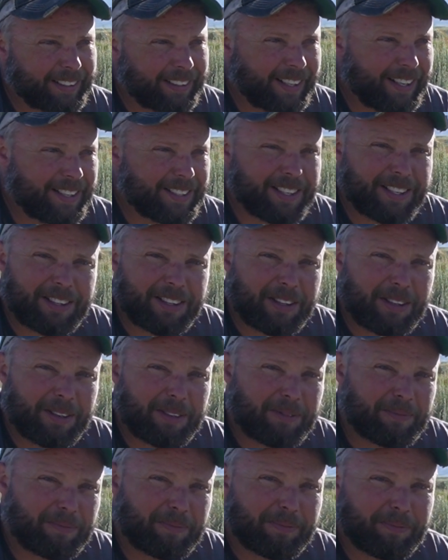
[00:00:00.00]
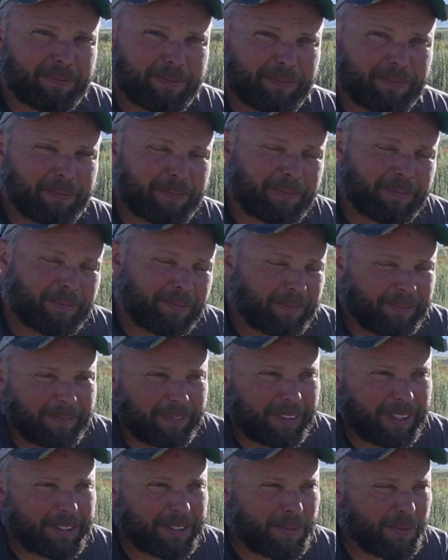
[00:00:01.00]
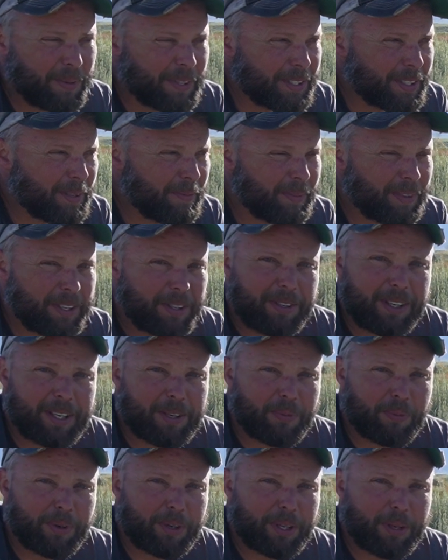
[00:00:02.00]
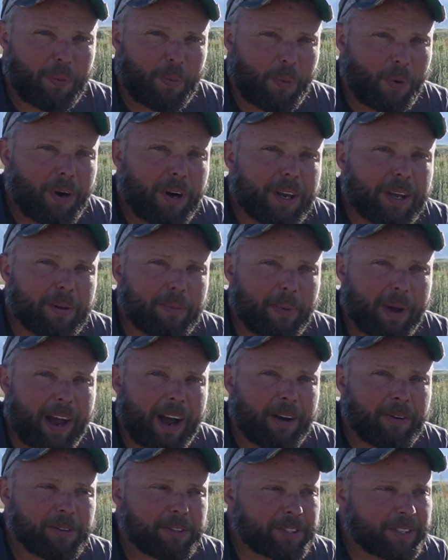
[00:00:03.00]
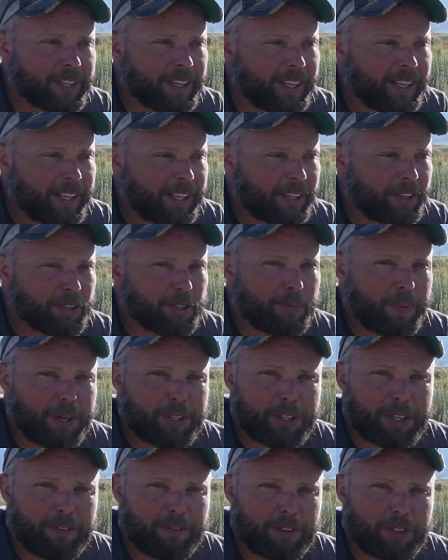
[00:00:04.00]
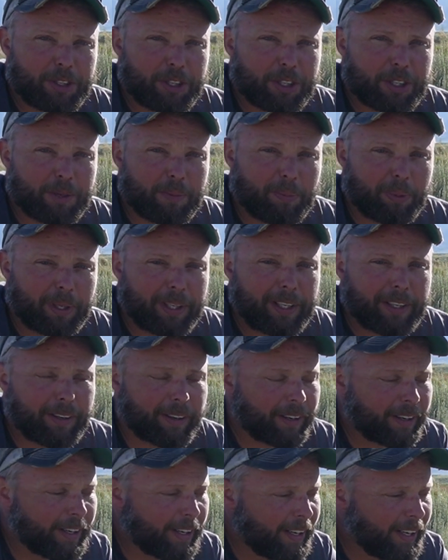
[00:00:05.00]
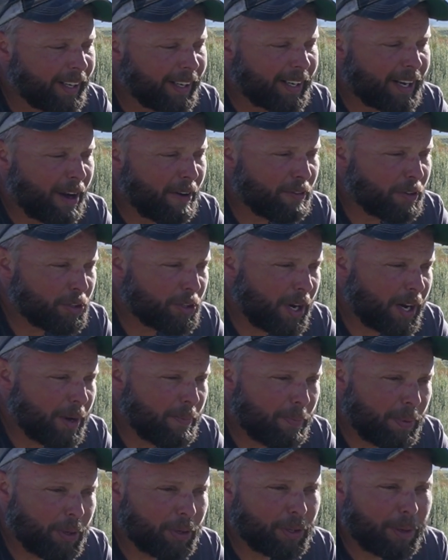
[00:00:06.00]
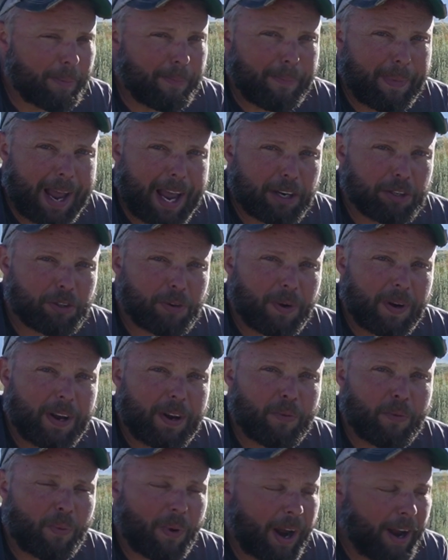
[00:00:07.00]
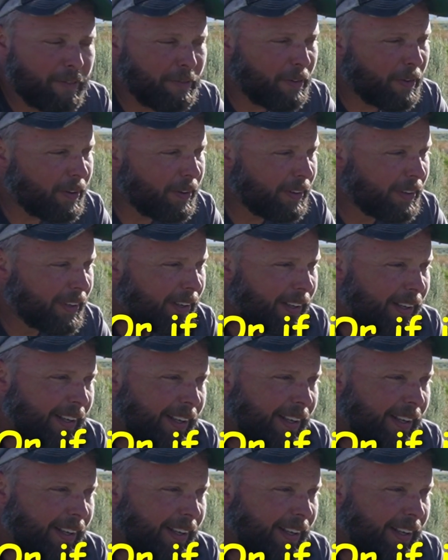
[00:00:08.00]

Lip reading: isn't what something you need to really worry about, you know, especially if it's just a plinker. Now, if you're trying to build a match grade rifle